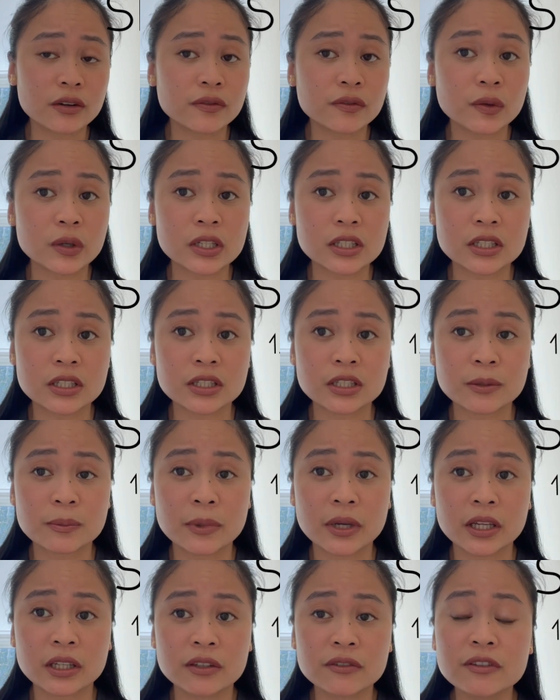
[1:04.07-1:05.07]
for
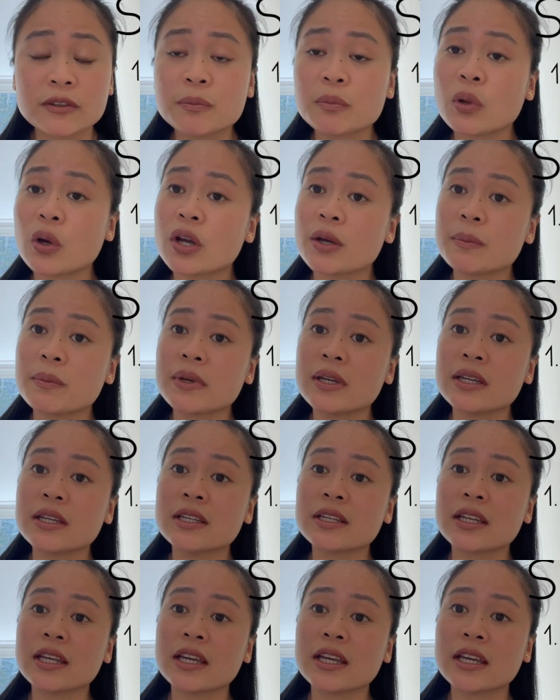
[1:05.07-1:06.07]
certificate of
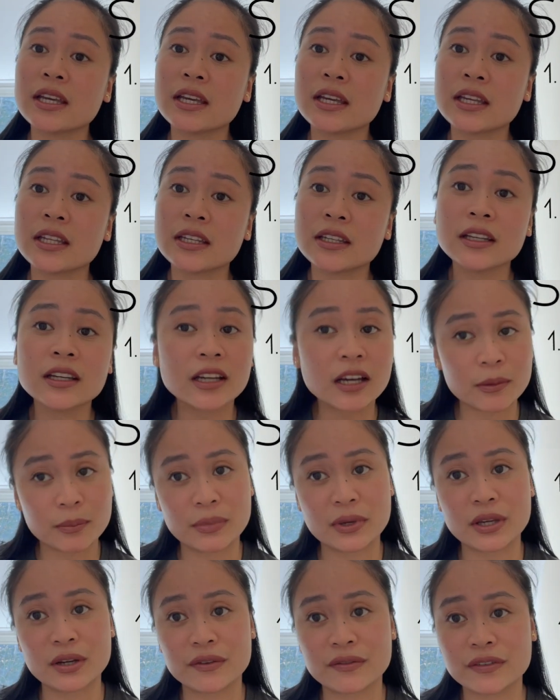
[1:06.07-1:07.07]
employment and the
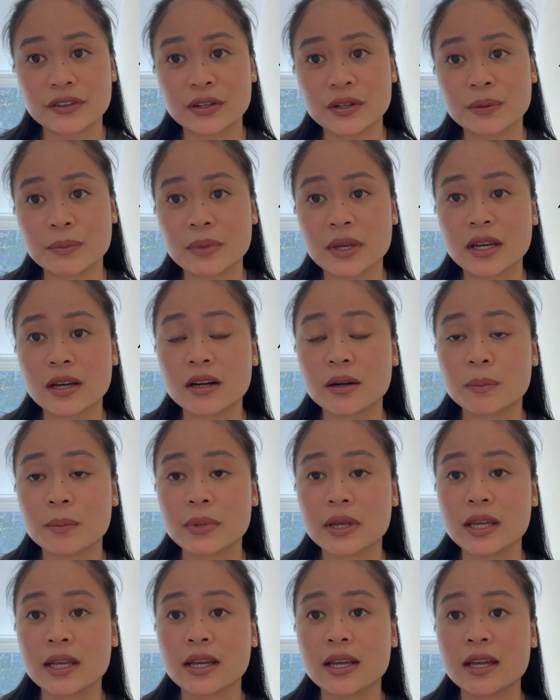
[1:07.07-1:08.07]
copy of your
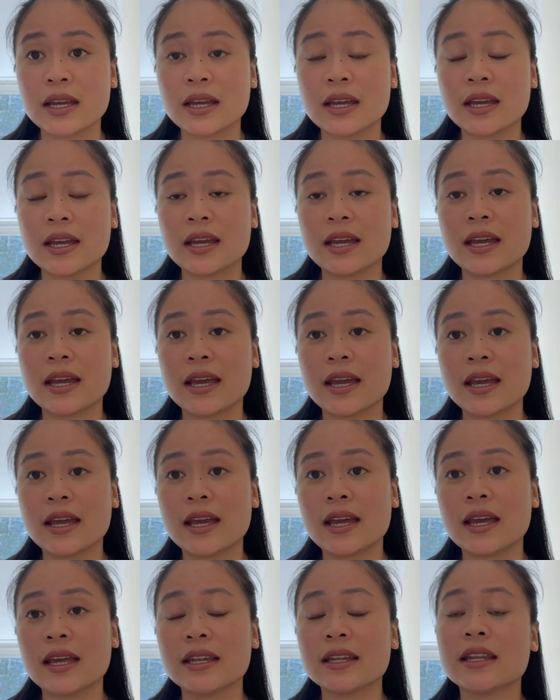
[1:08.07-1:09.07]
BRP.
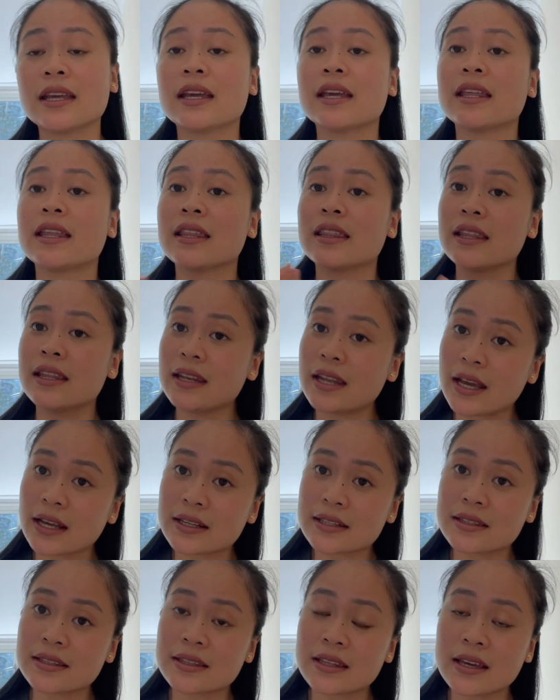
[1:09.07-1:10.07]
And the
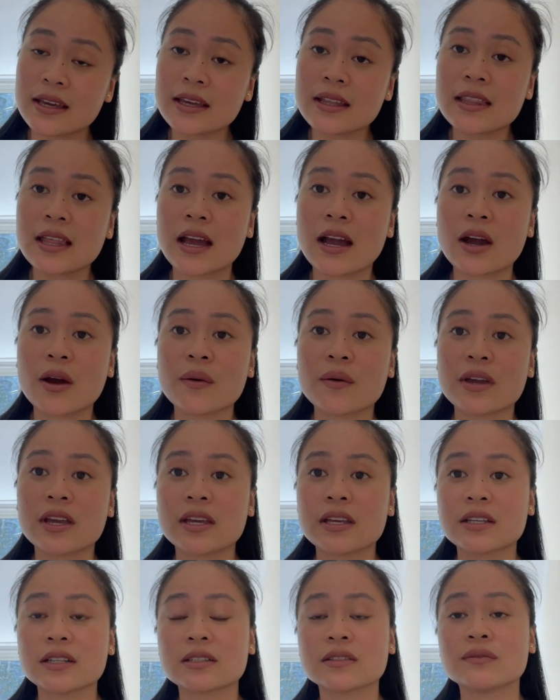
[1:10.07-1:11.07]
next thing now
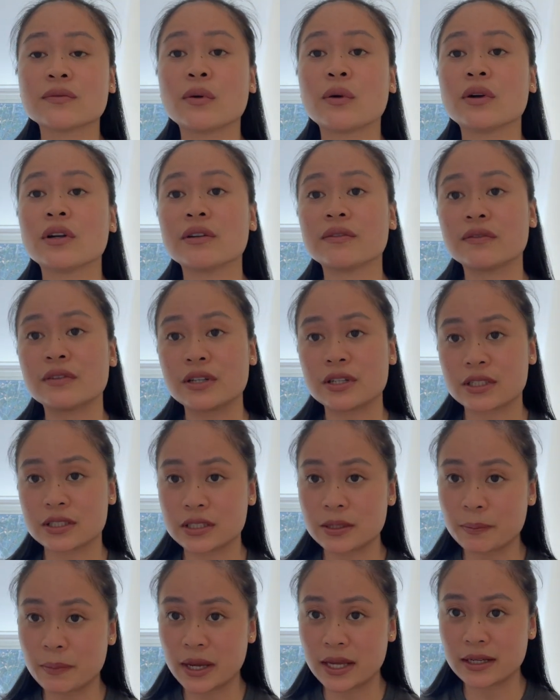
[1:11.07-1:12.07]
is for the first
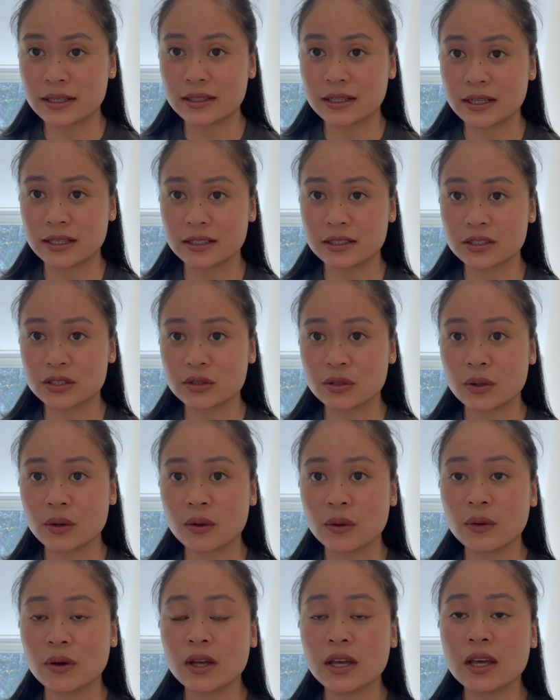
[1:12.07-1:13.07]
dependent.
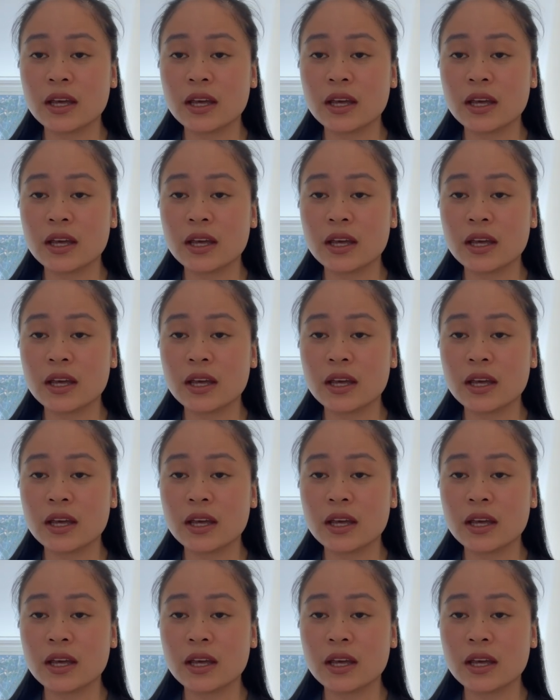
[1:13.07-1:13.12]
So